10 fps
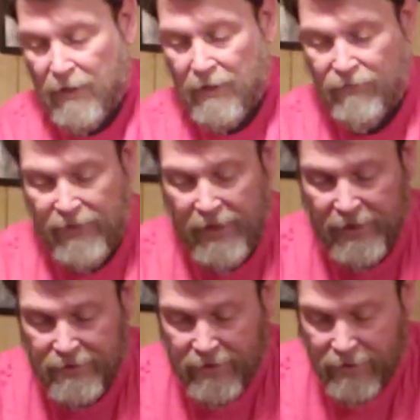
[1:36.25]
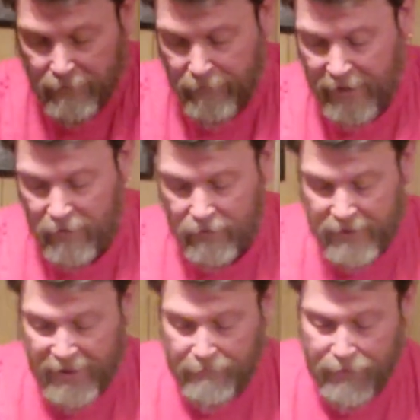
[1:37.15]
I've got medical
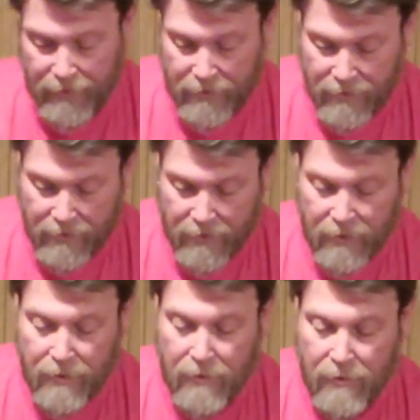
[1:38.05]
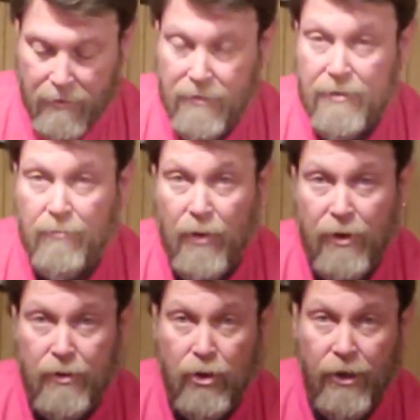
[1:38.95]
tape, some
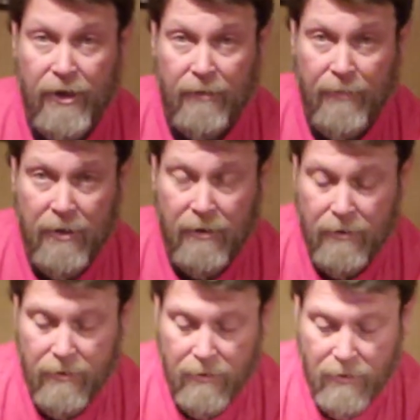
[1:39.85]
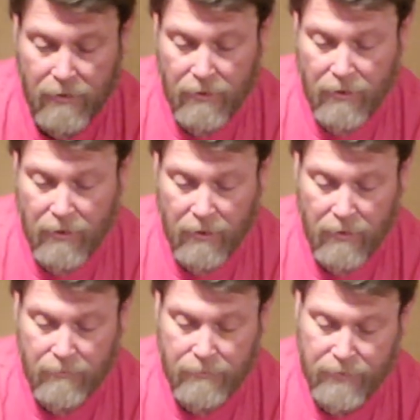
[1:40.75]
burn cream,
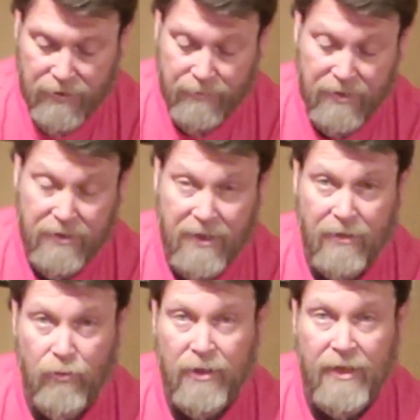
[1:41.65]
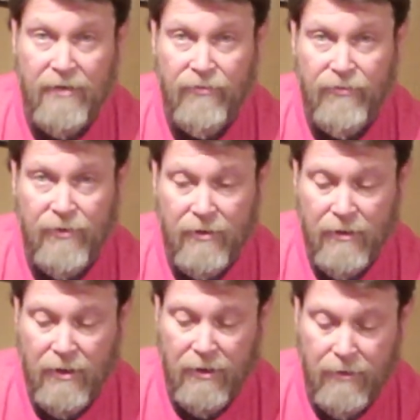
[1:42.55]
some sting relief.
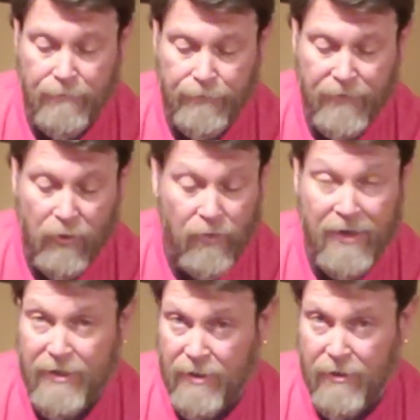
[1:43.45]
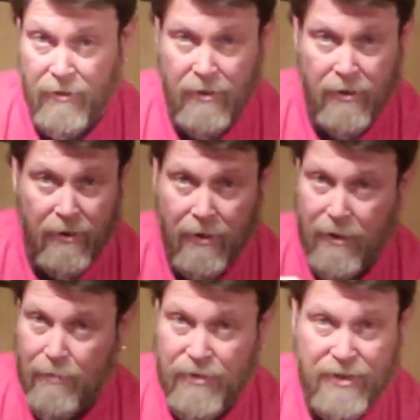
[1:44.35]
Around here,
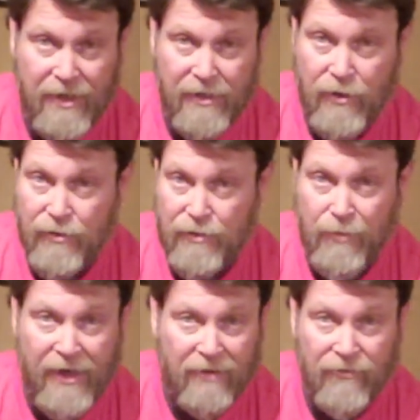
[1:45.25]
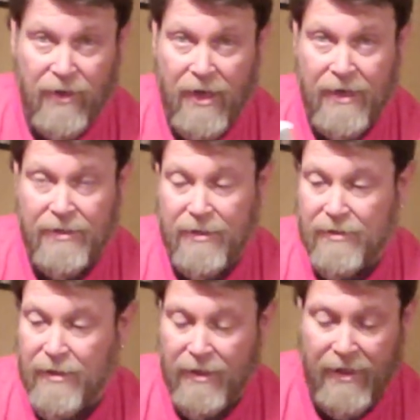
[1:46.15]
mosquitoes, biting flies,
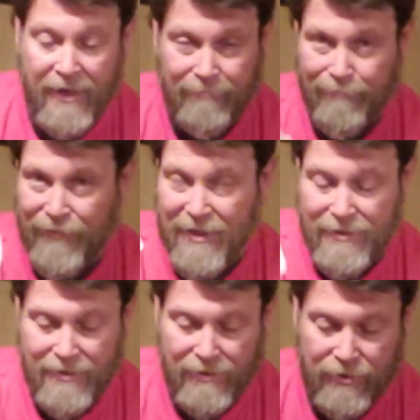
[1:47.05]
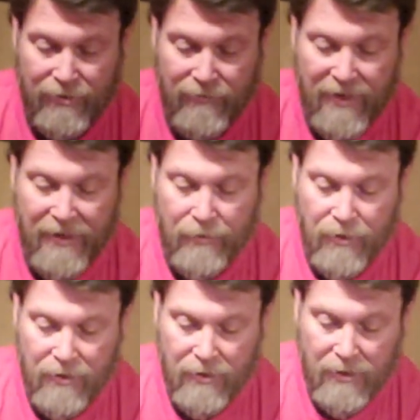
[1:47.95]
things like that. These things are
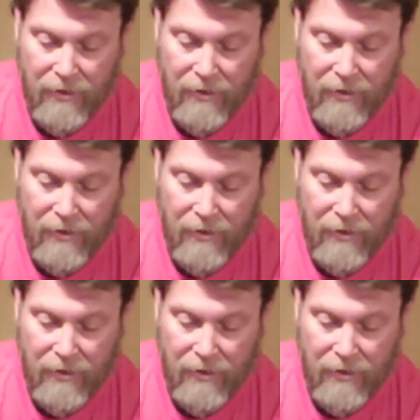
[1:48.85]
invaluable.